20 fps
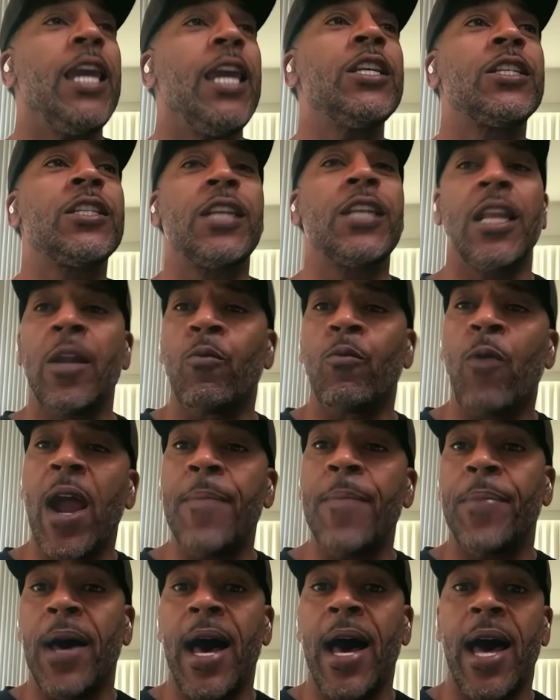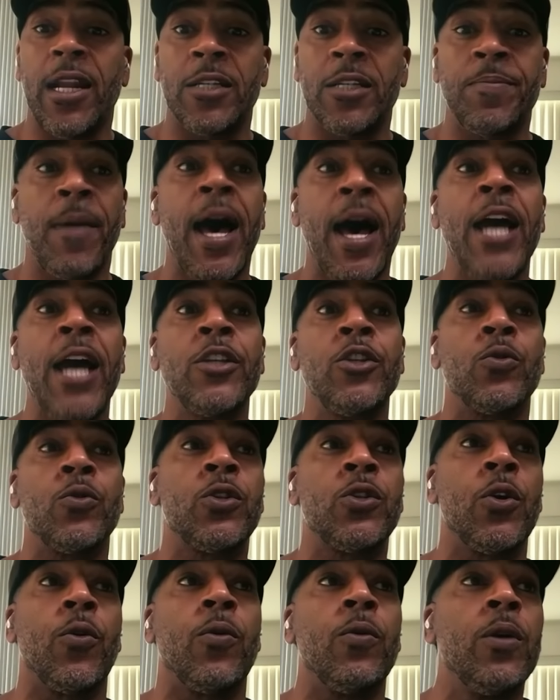He's sitting right behind us. Mind
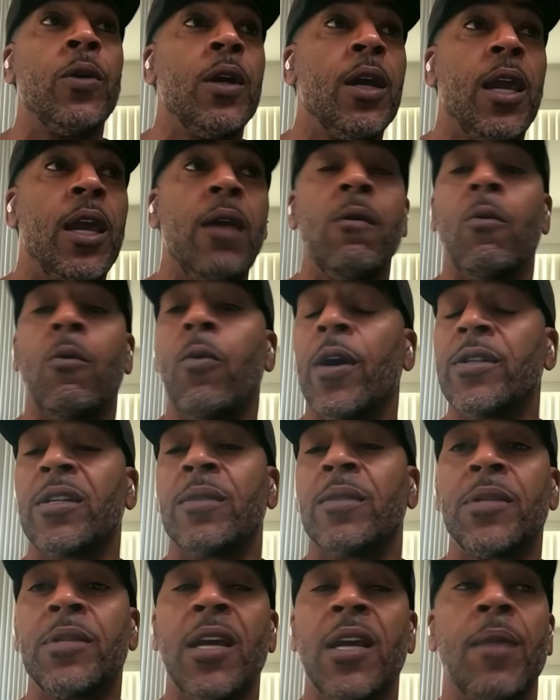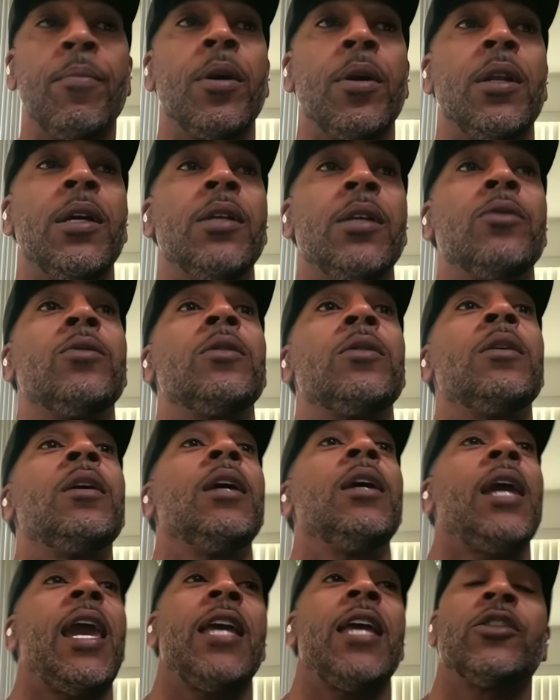you, too, he would wear some Timberlands
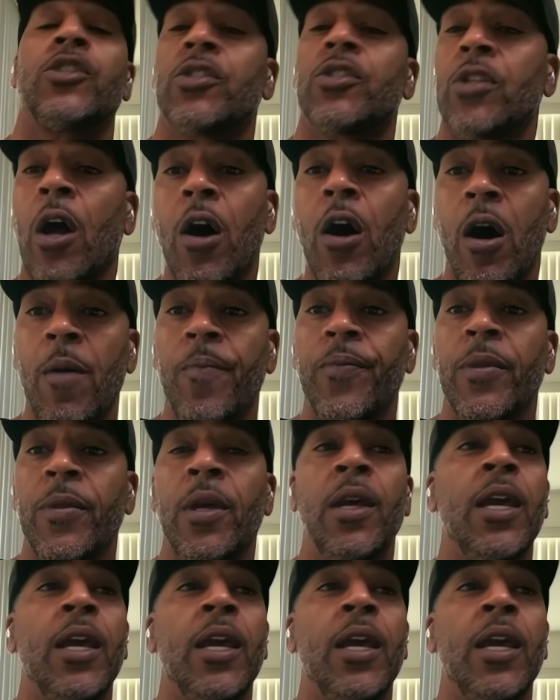and stomp.